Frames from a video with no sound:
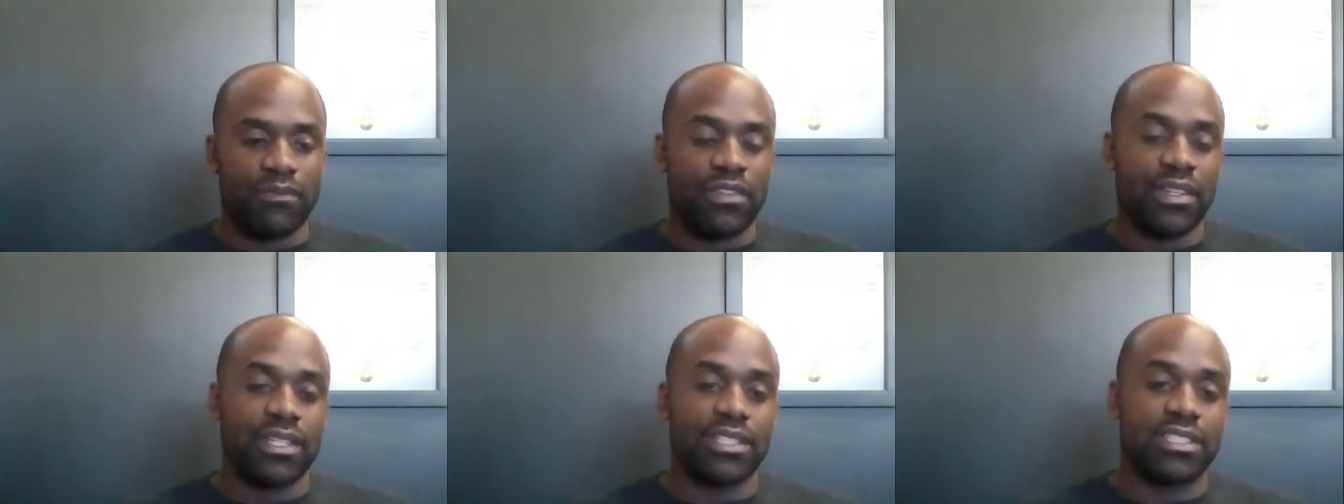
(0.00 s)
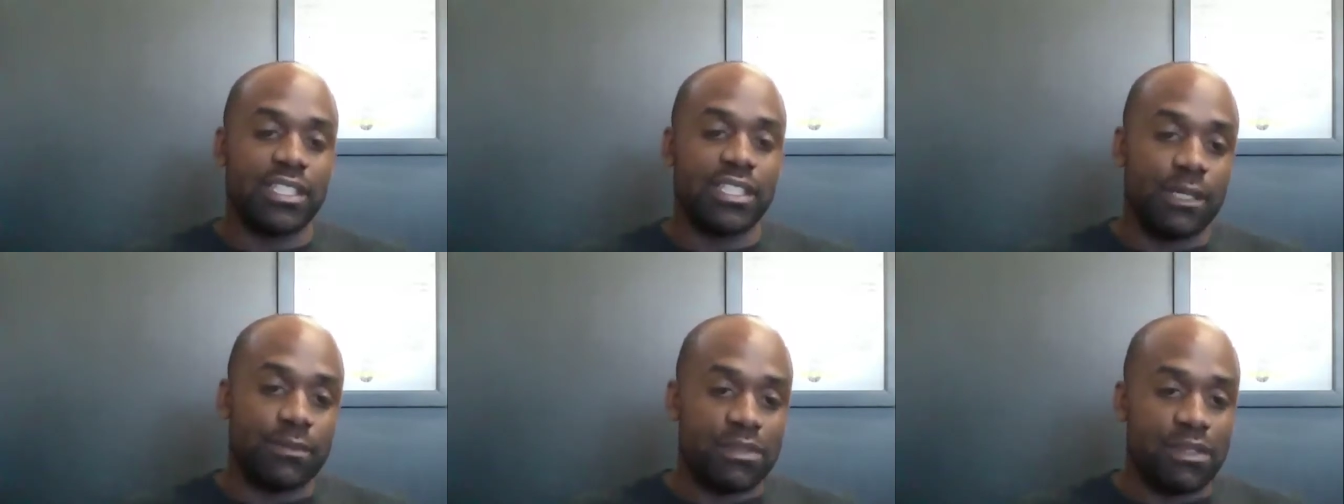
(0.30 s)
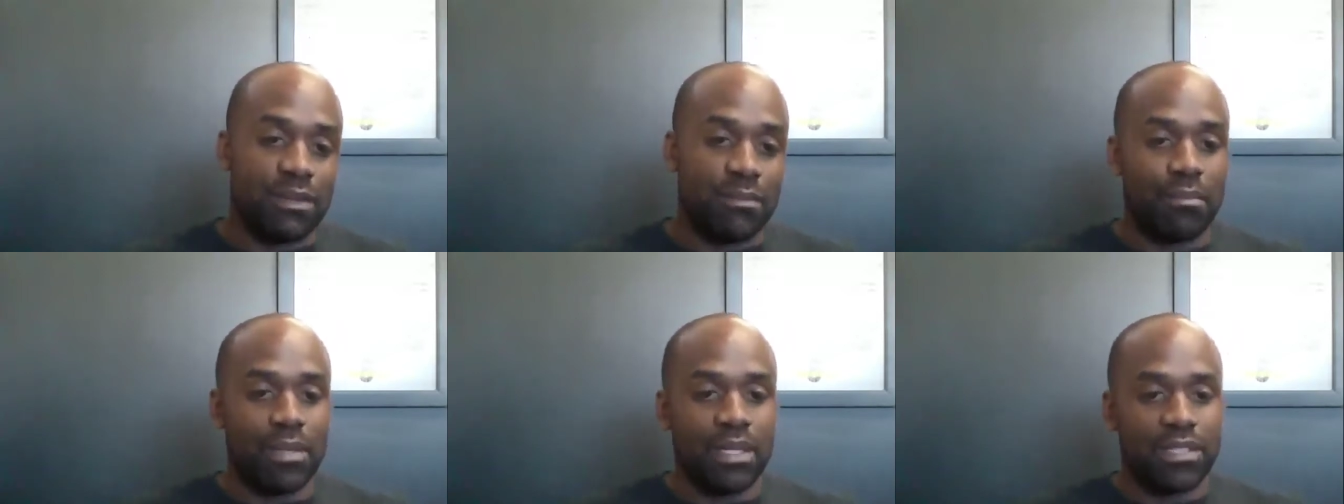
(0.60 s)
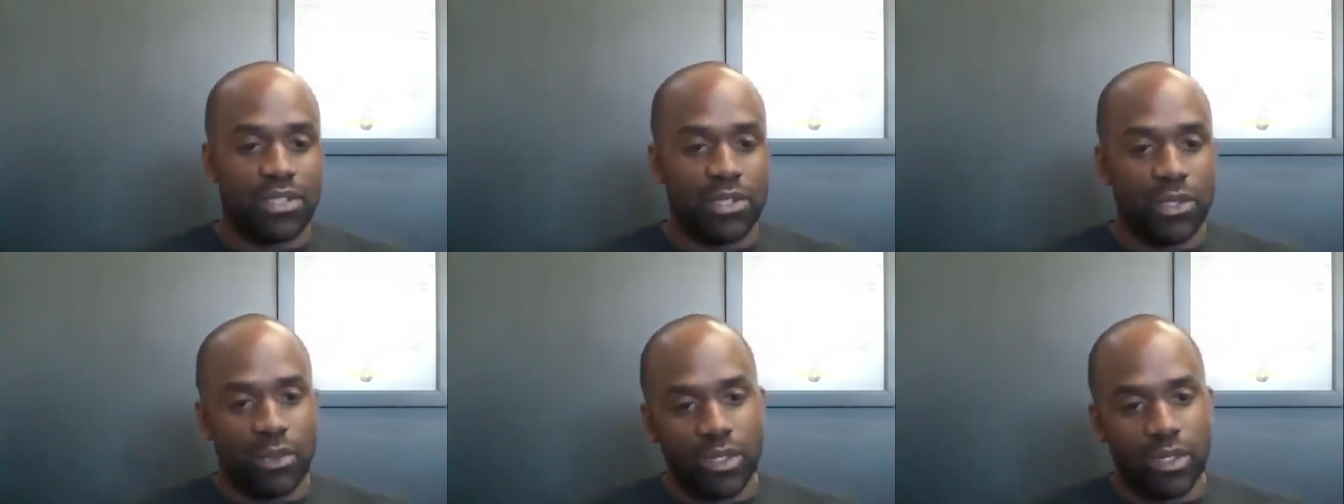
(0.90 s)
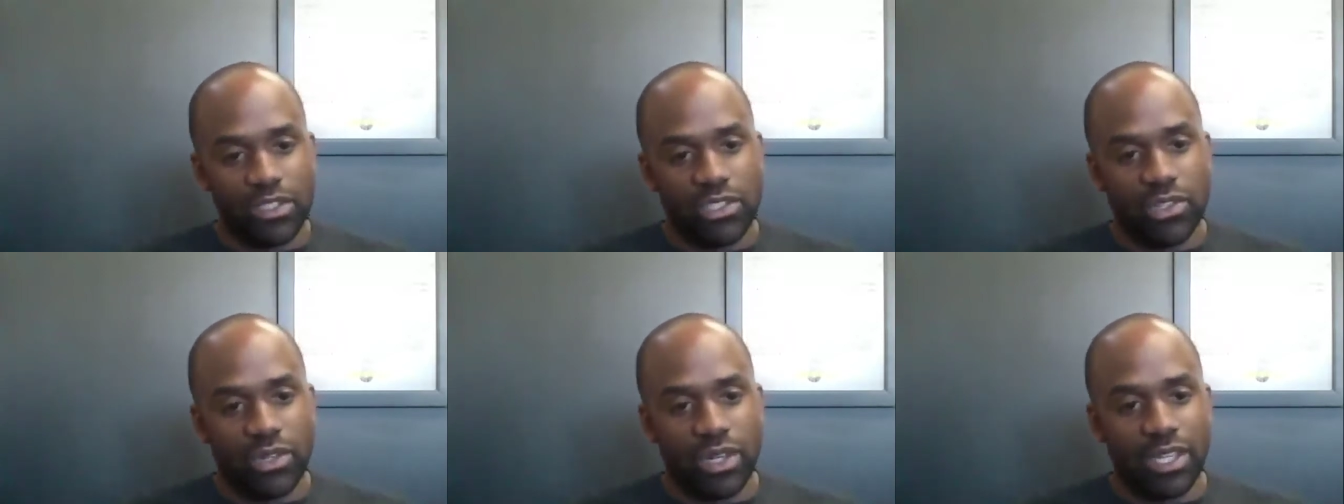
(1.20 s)
finishing up some
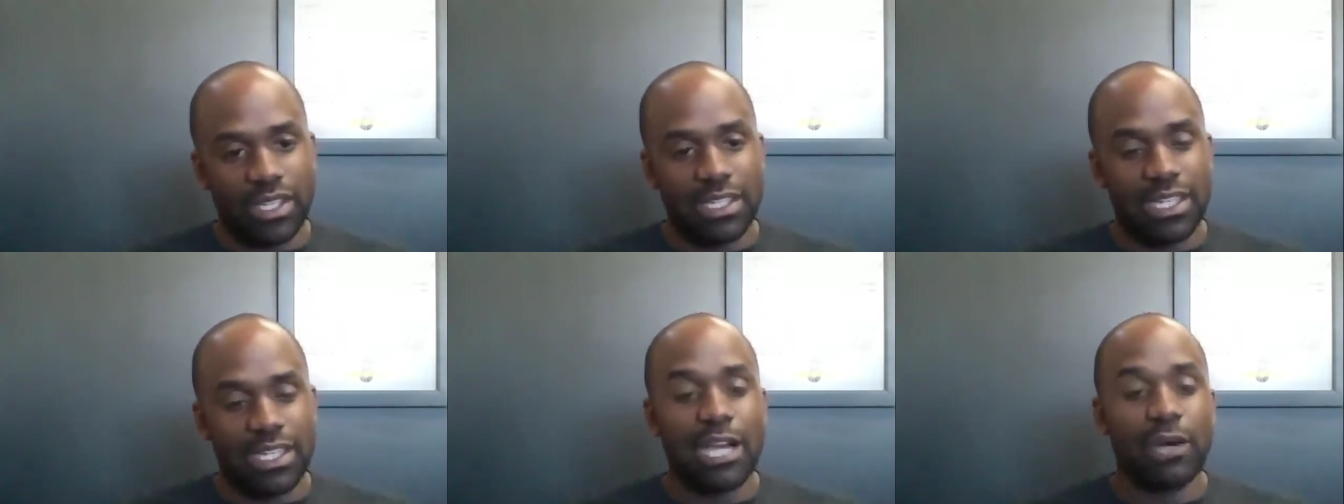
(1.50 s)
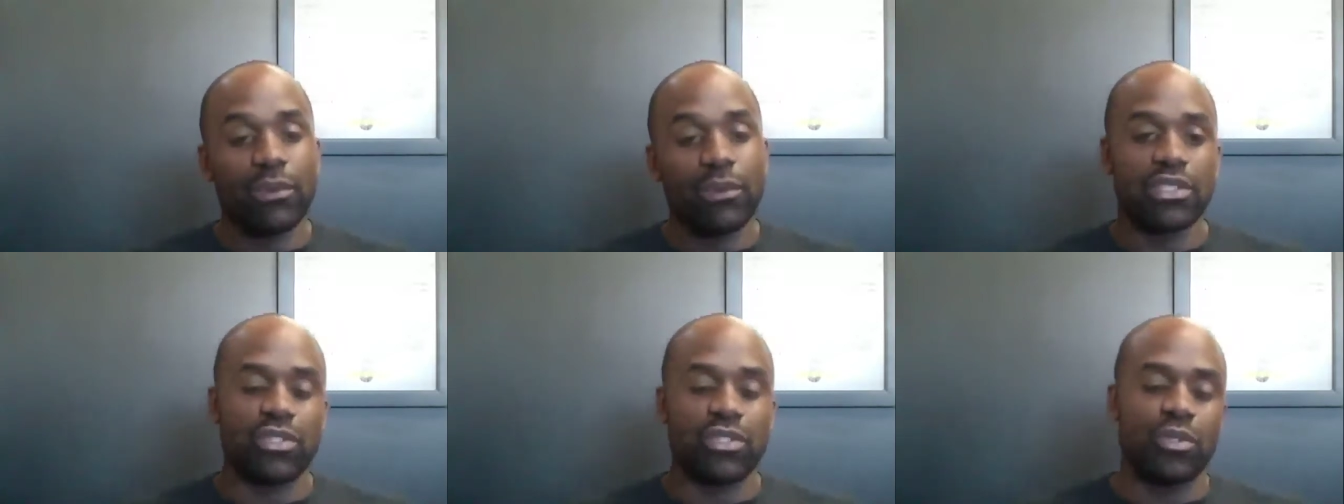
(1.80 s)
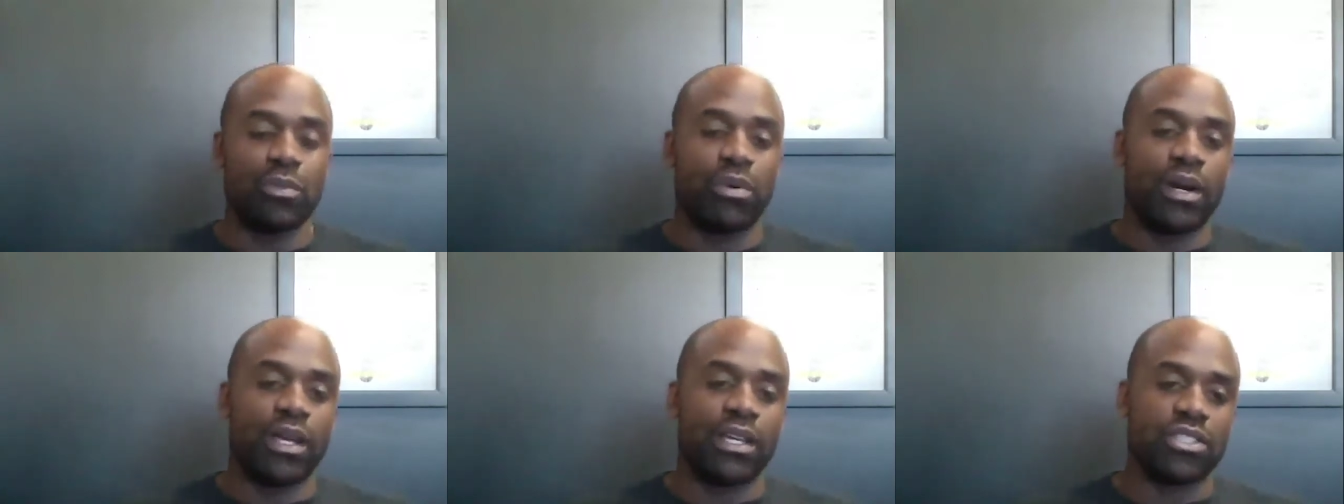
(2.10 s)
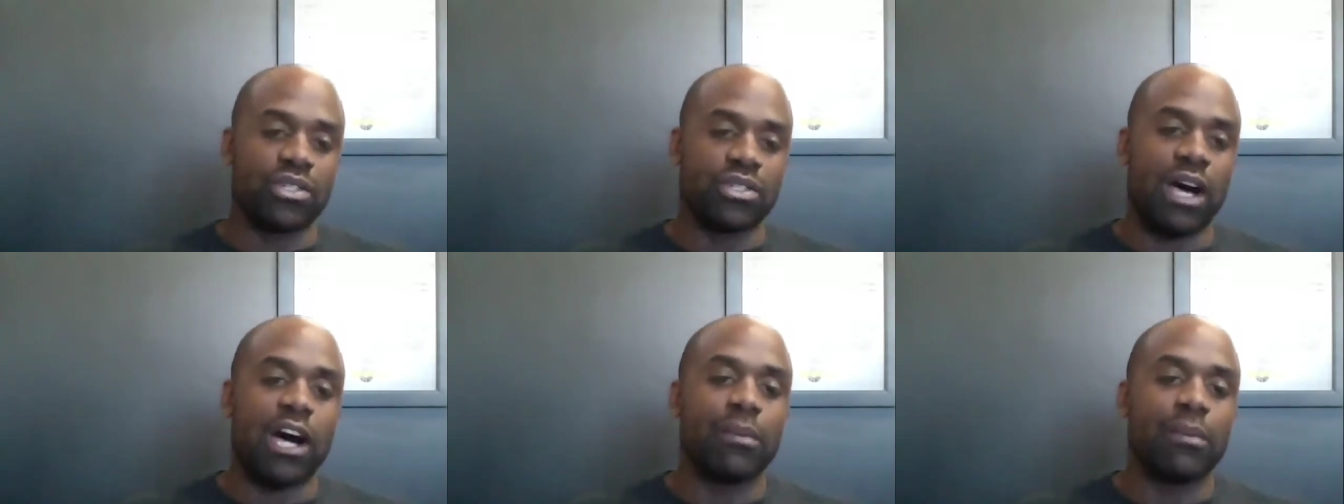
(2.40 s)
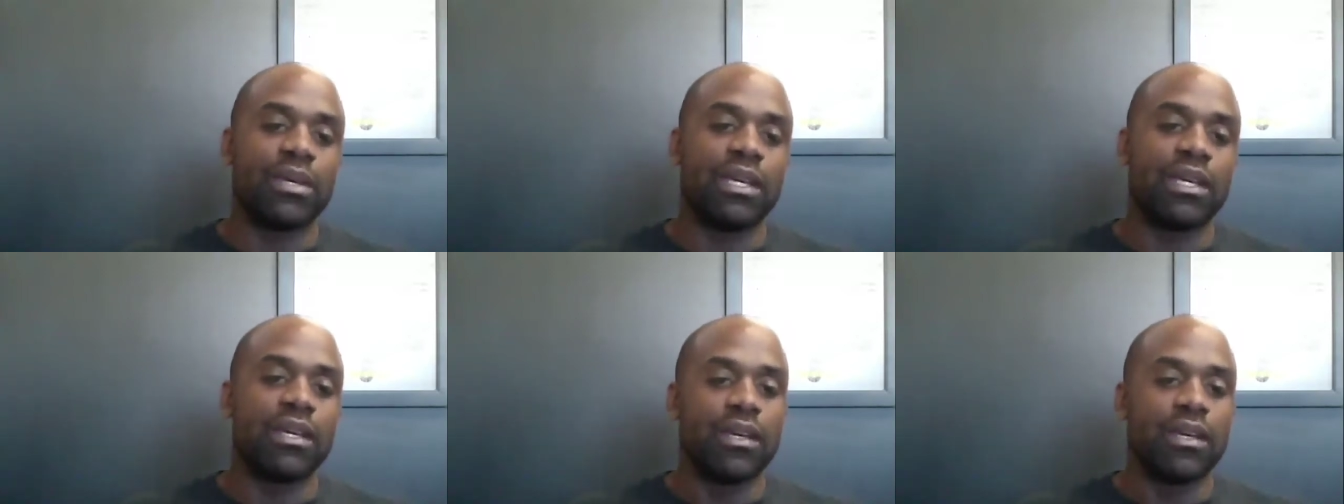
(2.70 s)
mentoring training now with Two Brain, so I'll
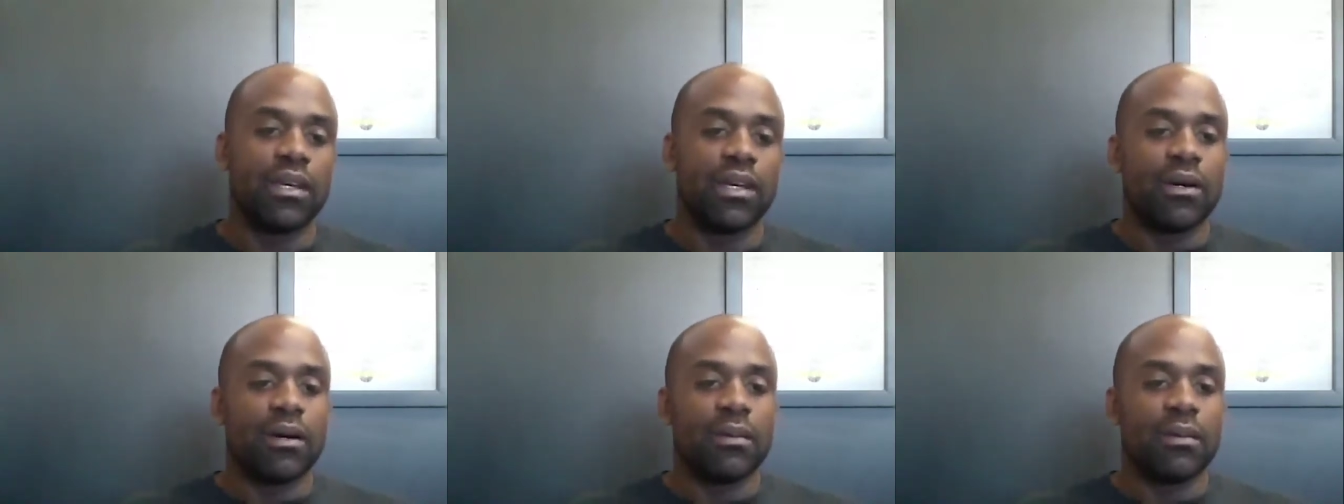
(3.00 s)
be awesome.